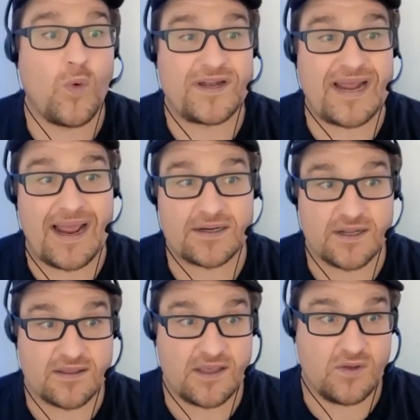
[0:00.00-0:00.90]

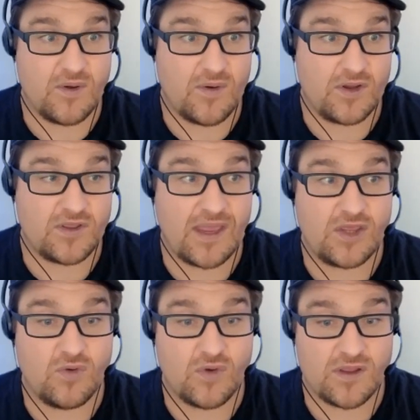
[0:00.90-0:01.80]
tactics that
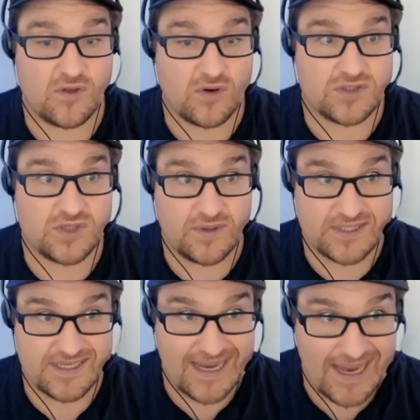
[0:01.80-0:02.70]
you can start doing
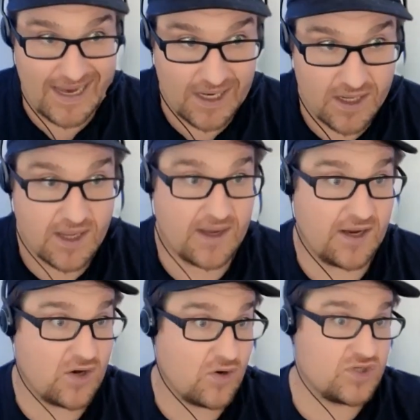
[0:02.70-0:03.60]
today, and I
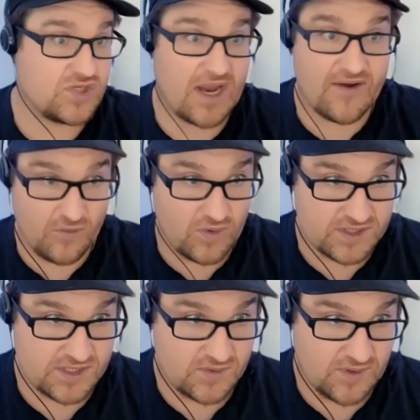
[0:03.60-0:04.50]
encourage everyone
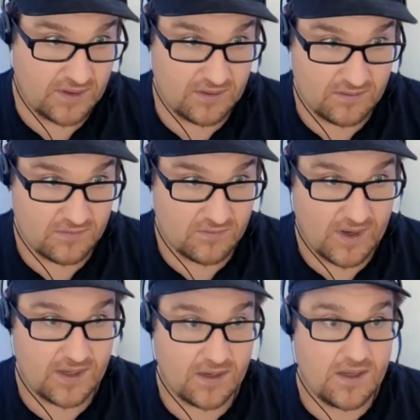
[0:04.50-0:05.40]
to do it,
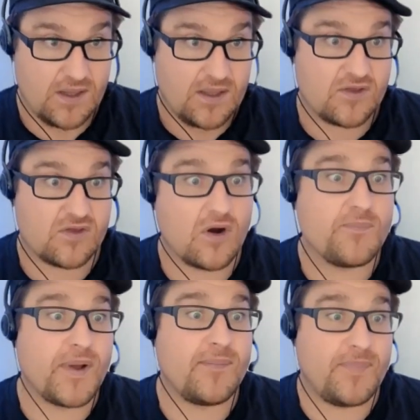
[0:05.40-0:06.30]
right?
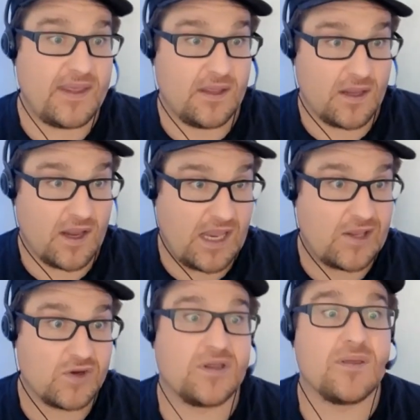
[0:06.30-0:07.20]
Start by being a
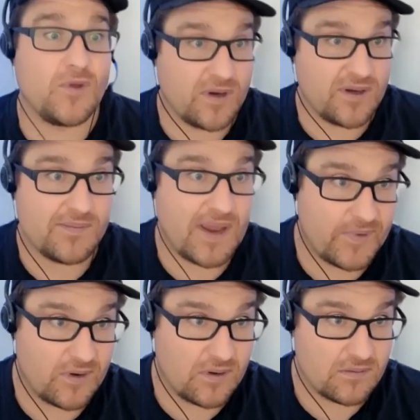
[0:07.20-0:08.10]
good community
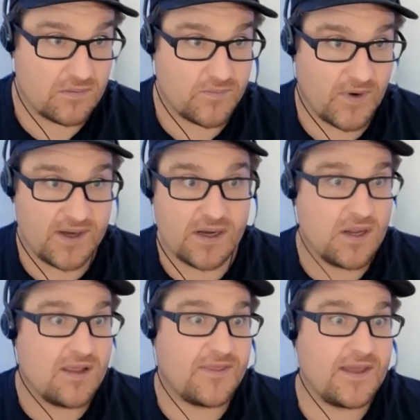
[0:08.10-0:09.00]
member, right?
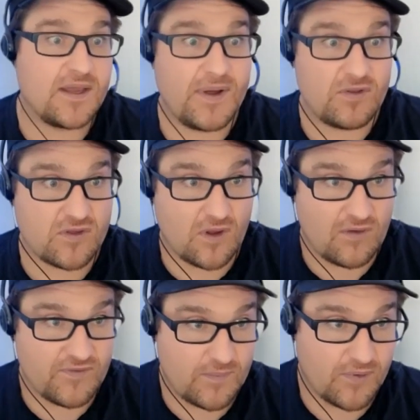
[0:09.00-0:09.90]
Think about
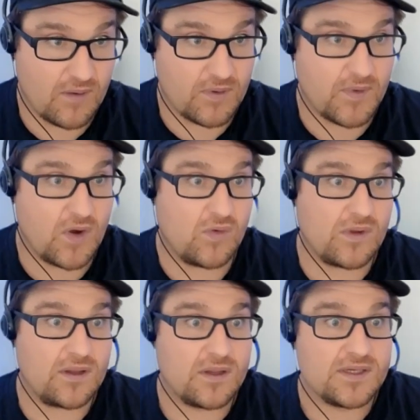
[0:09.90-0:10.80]
solving a problem
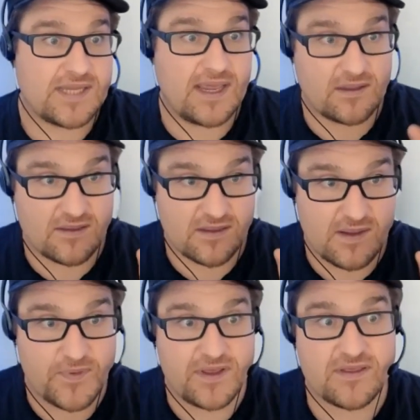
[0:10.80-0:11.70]
only. Take the
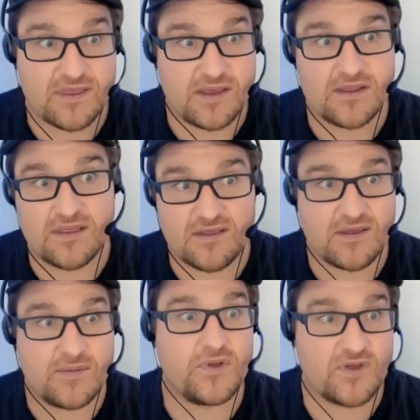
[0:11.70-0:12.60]
simplest things, the
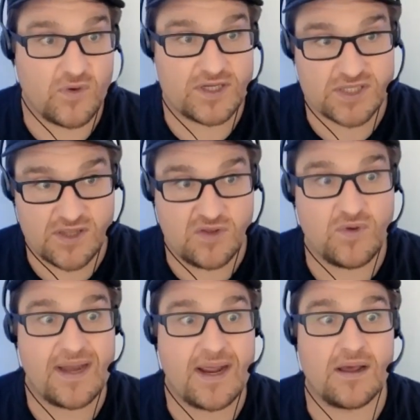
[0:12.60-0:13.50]
simplest questions you
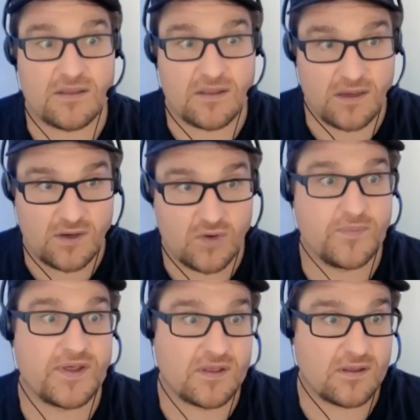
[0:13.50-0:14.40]
get asked in your
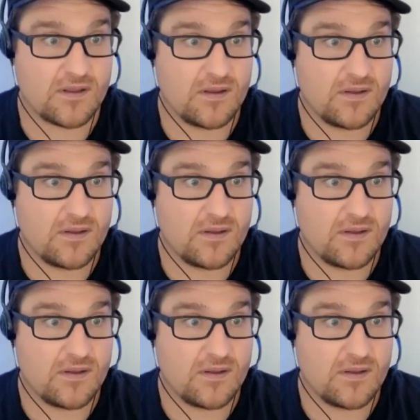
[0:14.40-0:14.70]
business,